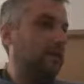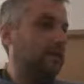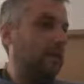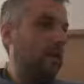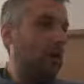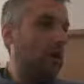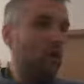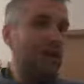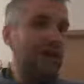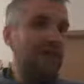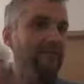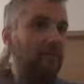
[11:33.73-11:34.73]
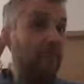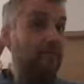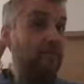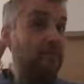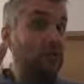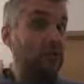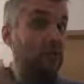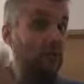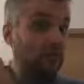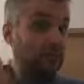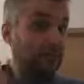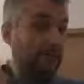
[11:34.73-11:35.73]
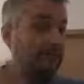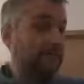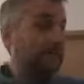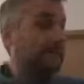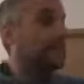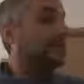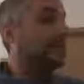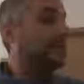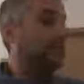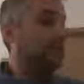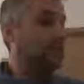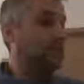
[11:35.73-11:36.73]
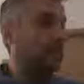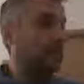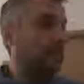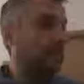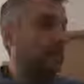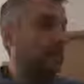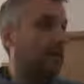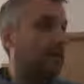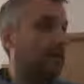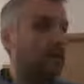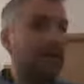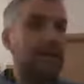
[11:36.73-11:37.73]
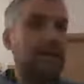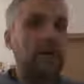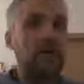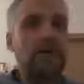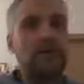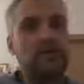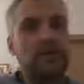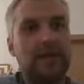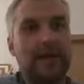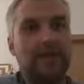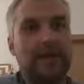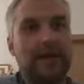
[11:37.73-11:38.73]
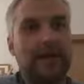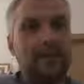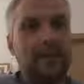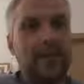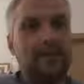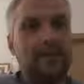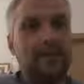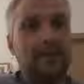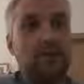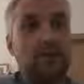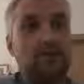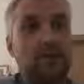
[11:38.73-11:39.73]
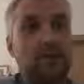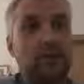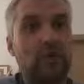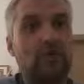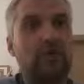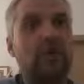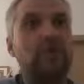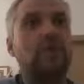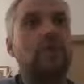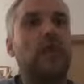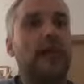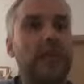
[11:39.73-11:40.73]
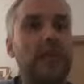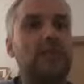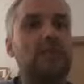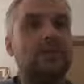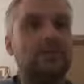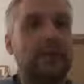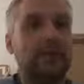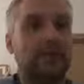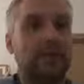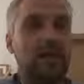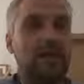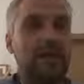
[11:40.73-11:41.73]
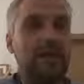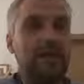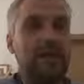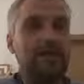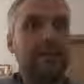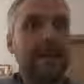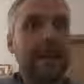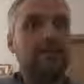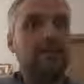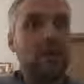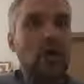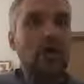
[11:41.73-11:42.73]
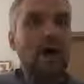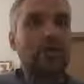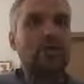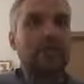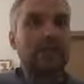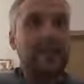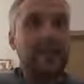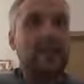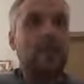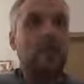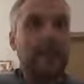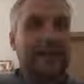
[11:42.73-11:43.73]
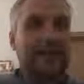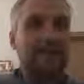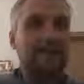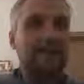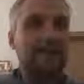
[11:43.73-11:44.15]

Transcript: So we have gone to two for the street cleaner. They know how to navigate, absolutely, for sure, plus for any street cleaner. They have to know how to clean it quick.